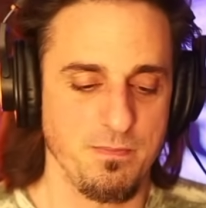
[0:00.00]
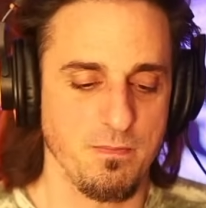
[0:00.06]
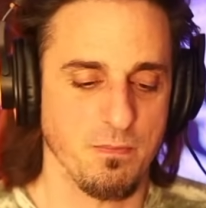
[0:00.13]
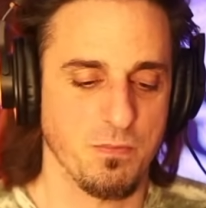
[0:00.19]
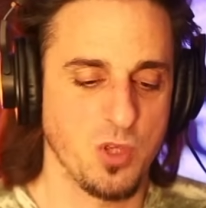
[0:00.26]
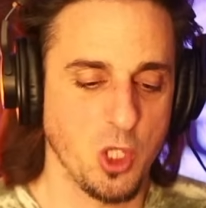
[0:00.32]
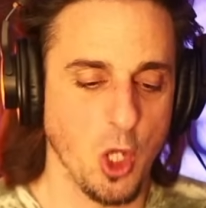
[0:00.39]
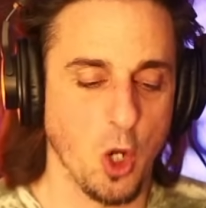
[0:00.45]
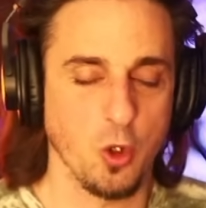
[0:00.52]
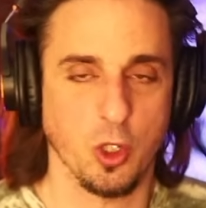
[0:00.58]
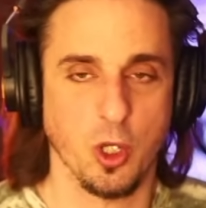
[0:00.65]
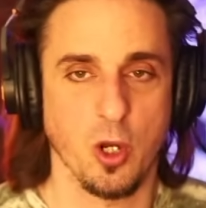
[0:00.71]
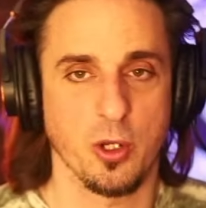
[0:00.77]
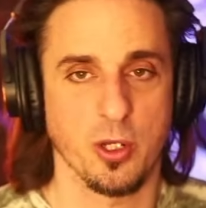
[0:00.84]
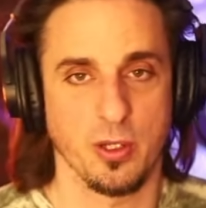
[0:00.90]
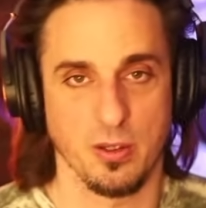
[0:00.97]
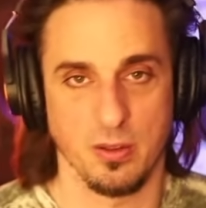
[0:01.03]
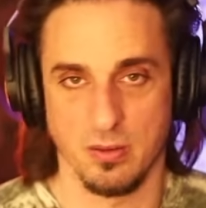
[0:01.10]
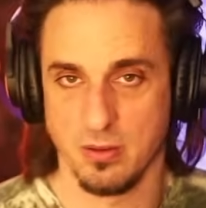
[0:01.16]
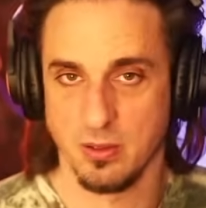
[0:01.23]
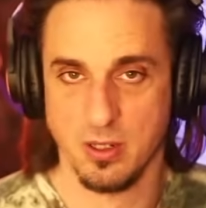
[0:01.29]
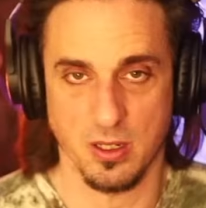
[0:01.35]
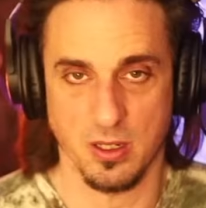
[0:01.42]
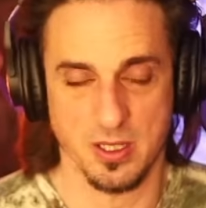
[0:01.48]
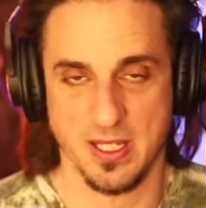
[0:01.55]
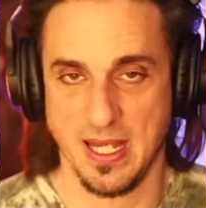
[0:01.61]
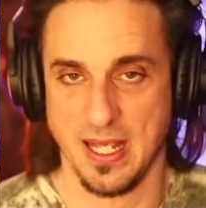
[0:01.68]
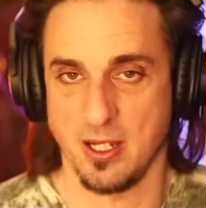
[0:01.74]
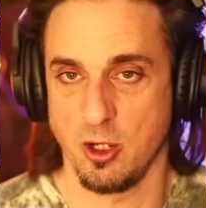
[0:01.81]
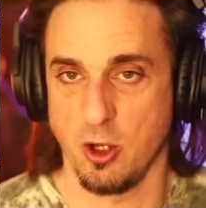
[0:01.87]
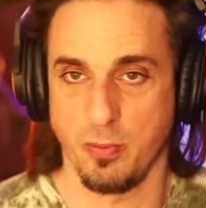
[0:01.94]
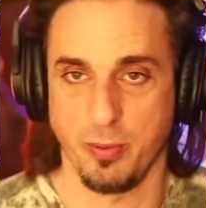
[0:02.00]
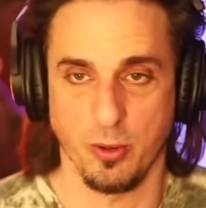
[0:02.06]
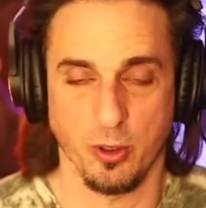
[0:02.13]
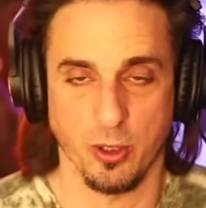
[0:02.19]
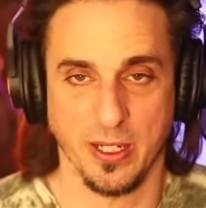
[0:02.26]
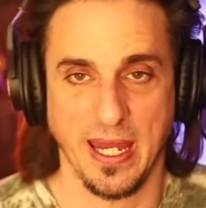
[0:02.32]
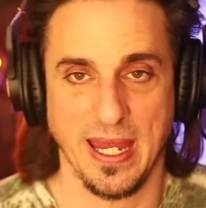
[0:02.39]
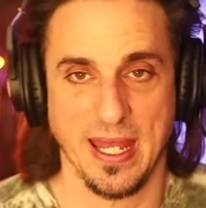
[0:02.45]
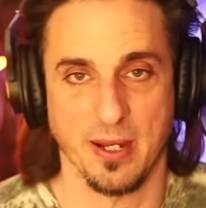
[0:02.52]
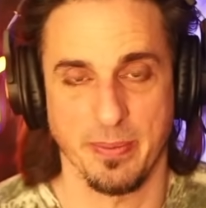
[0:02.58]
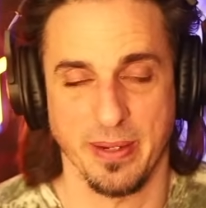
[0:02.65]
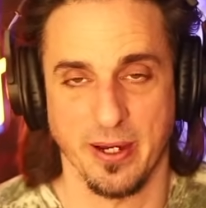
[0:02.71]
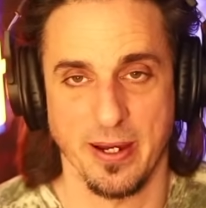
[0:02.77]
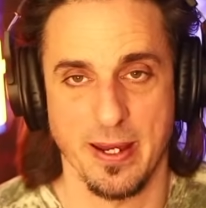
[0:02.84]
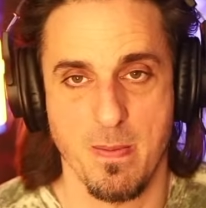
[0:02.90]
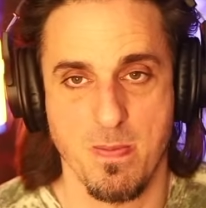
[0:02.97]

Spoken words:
Don't go to Constantinople or Canterbury.